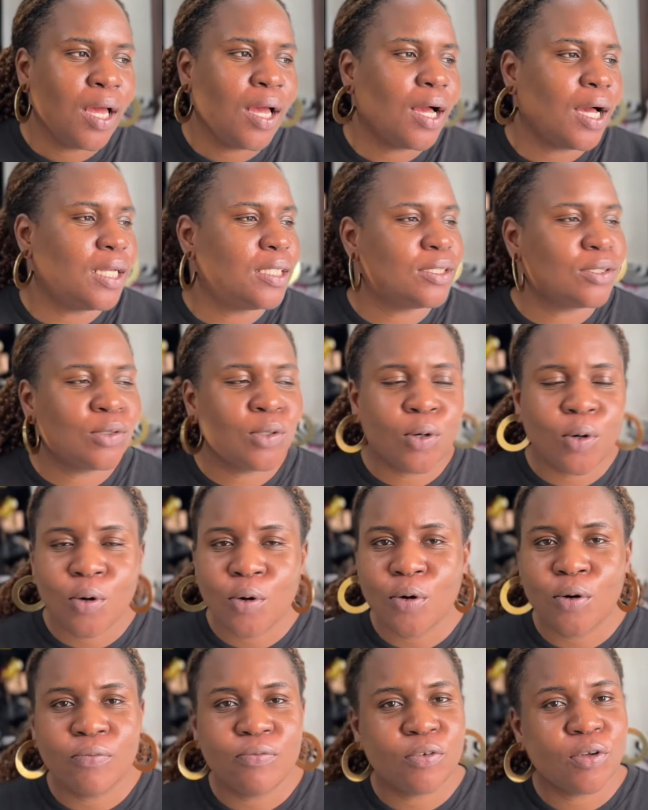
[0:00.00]
and it's not
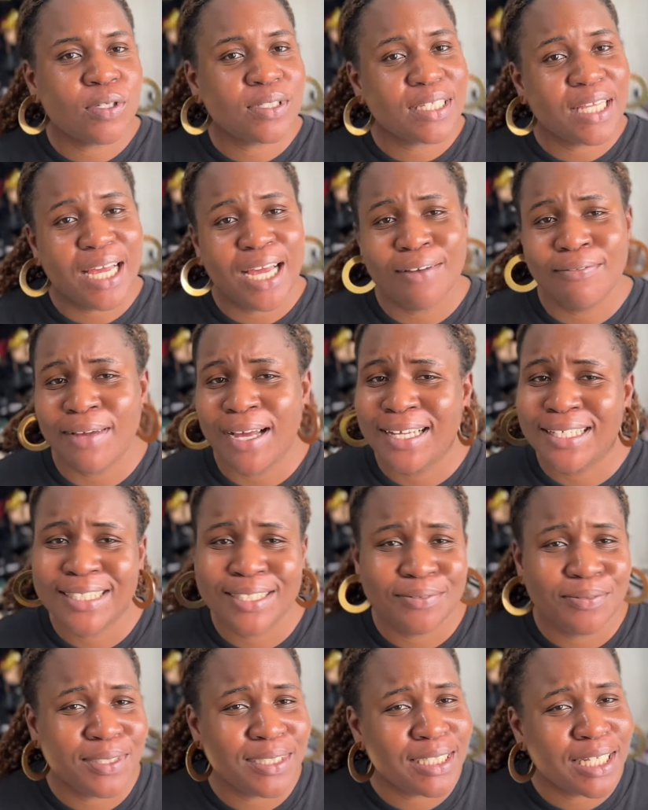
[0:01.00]
all vlogs that have
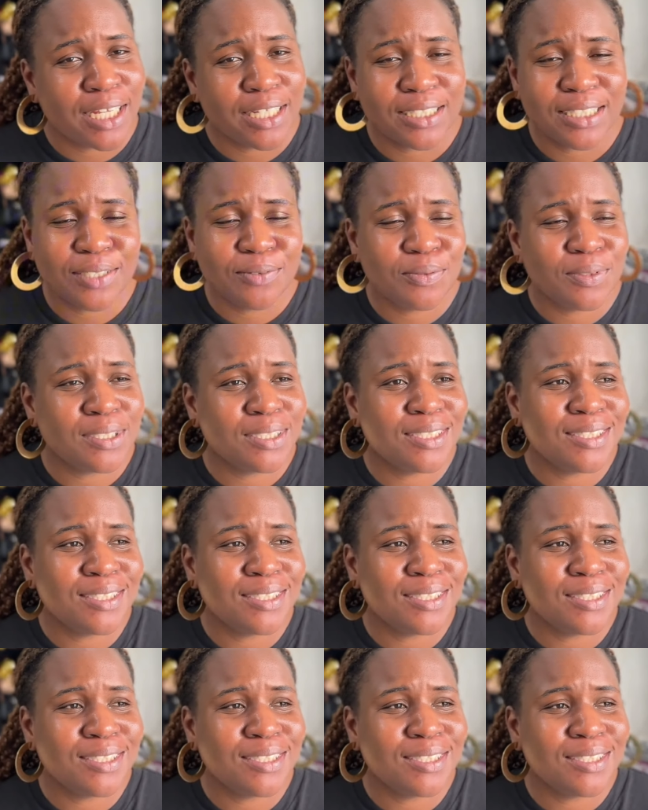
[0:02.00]
activity.